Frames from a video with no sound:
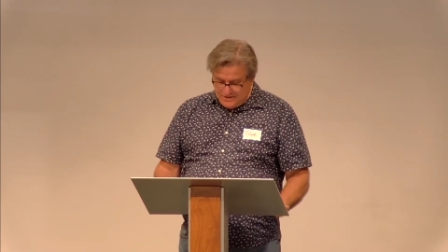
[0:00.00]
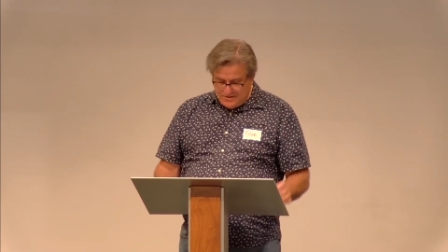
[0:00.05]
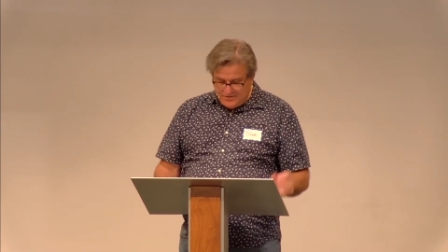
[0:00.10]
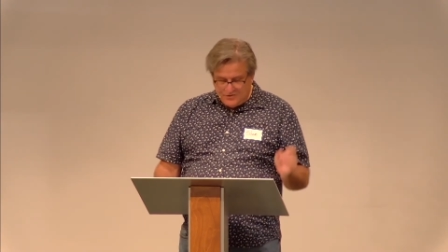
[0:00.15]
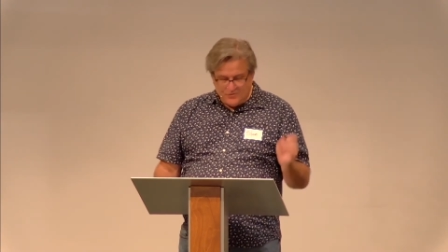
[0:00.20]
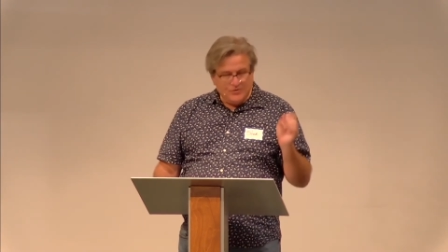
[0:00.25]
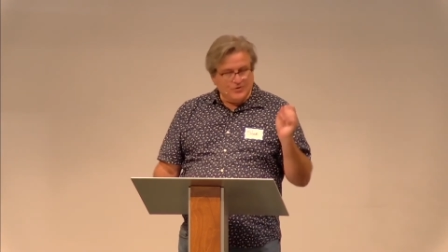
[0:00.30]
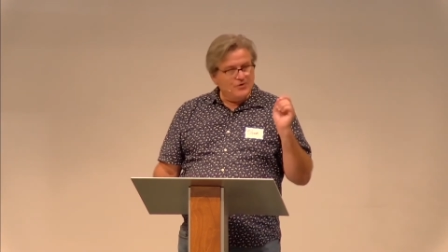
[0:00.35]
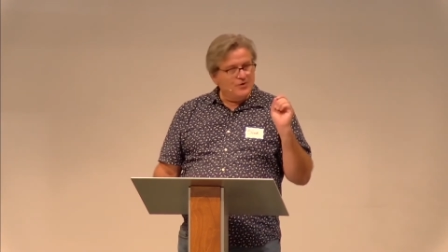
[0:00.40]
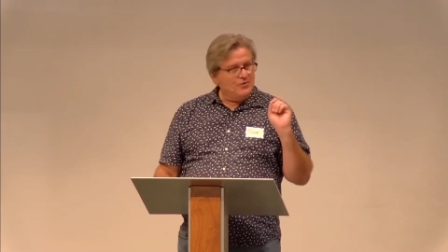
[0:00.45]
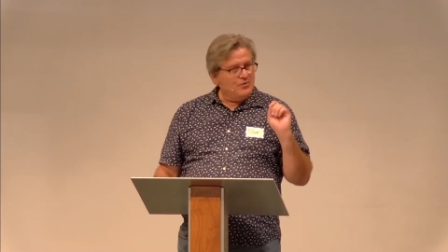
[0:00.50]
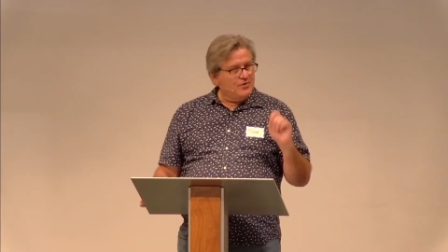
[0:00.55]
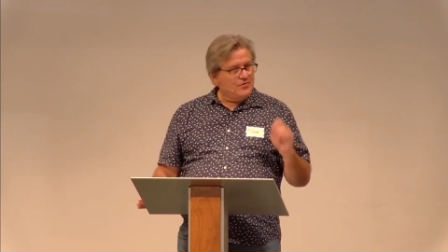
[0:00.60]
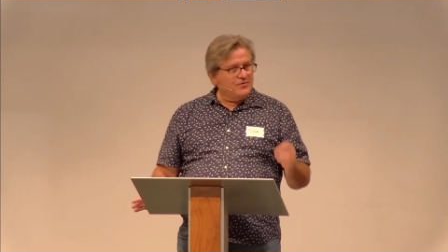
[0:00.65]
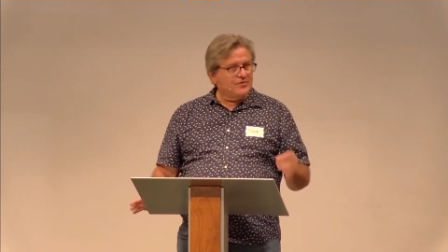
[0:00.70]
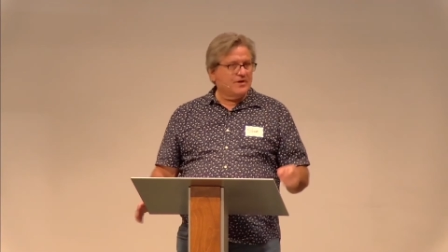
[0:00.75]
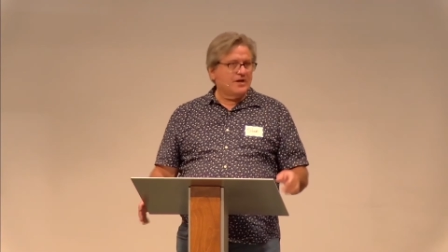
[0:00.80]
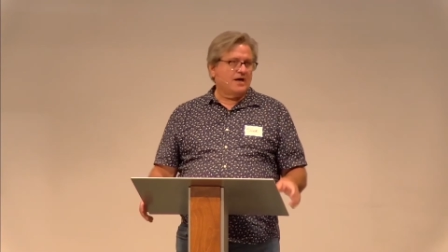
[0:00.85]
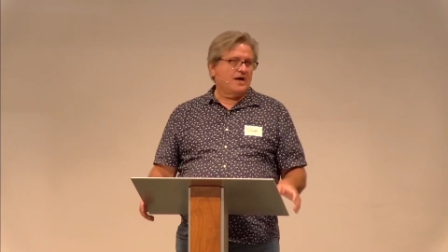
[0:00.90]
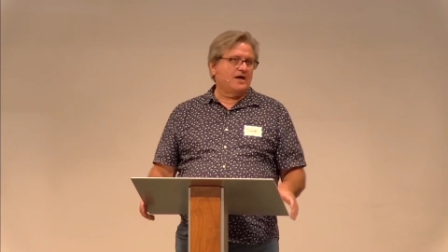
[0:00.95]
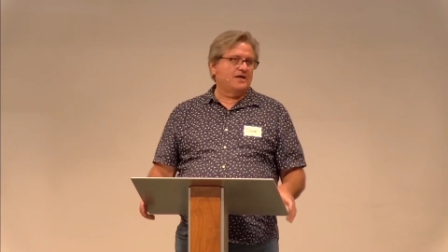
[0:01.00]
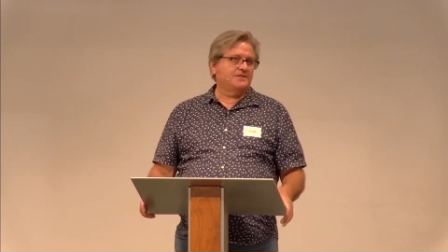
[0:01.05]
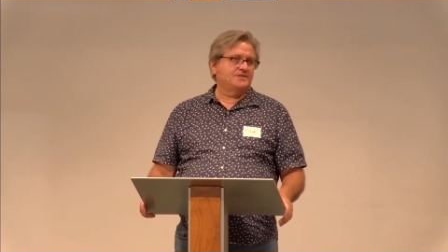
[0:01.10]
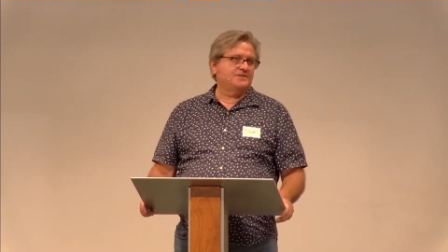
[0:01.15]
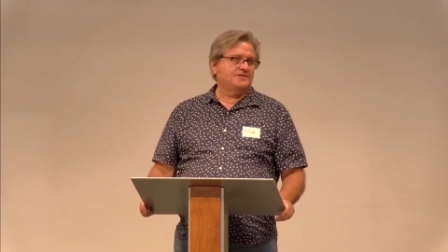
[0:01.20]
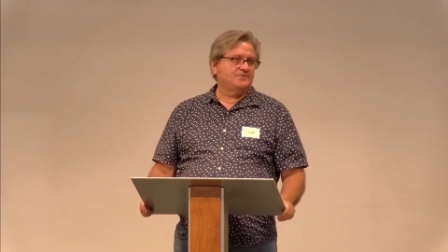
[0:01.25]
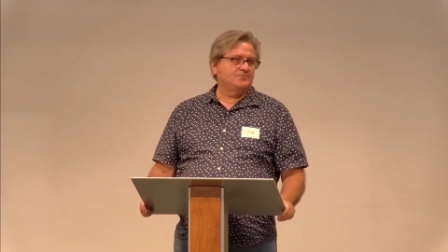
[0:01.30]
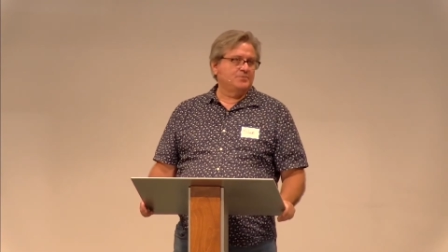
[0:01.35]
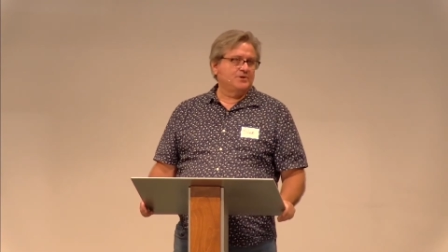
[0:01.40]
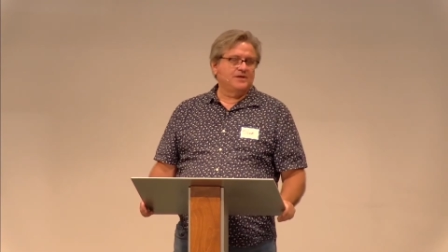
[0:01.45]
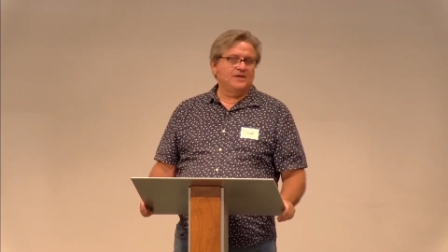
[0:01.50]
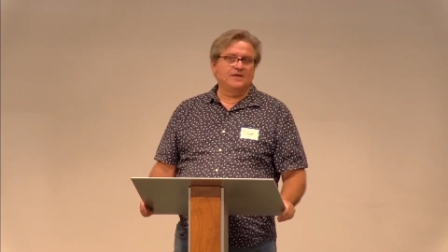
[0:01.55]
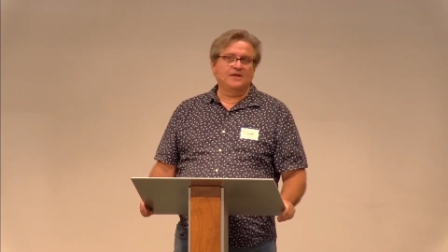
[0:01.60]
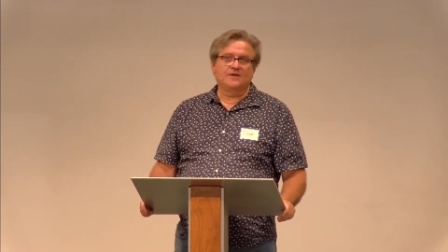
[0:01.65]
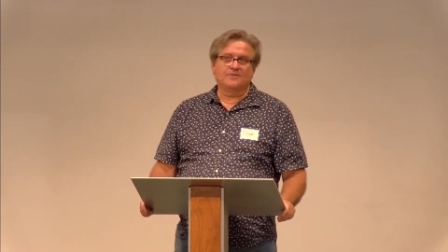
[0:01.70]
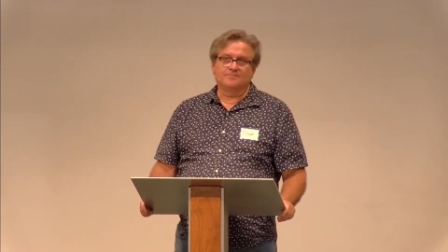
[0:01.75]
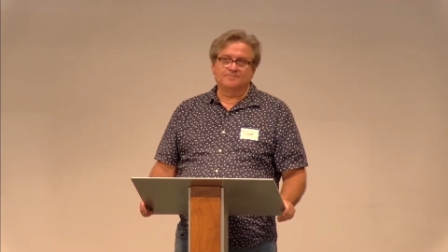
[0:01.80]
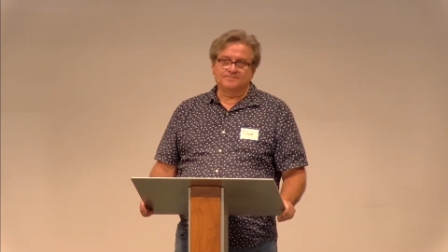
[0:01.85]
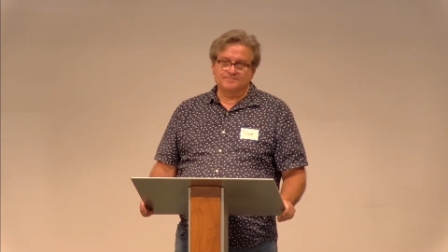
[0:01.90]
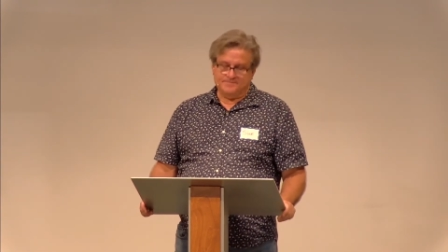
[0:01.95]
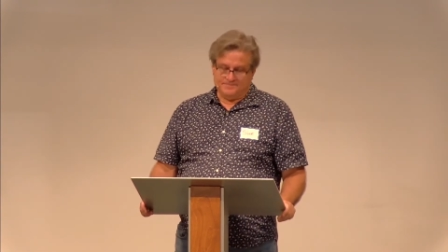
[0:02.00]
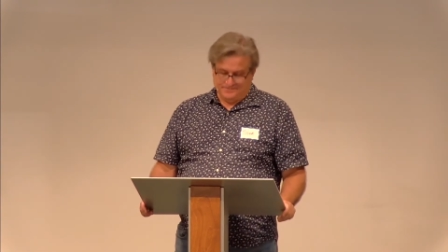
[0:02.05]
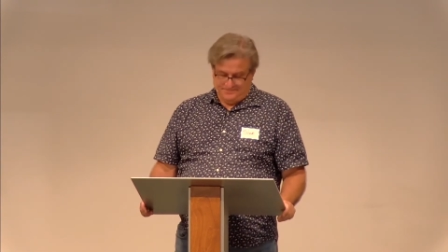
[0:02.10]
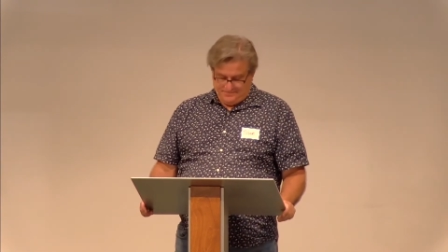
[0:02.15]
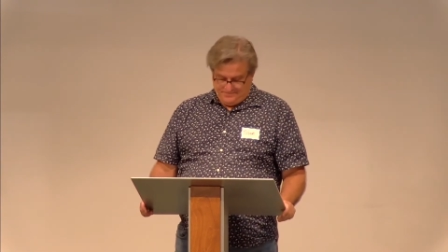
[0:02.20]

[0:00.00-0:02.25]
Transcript: and there were no other gods but him,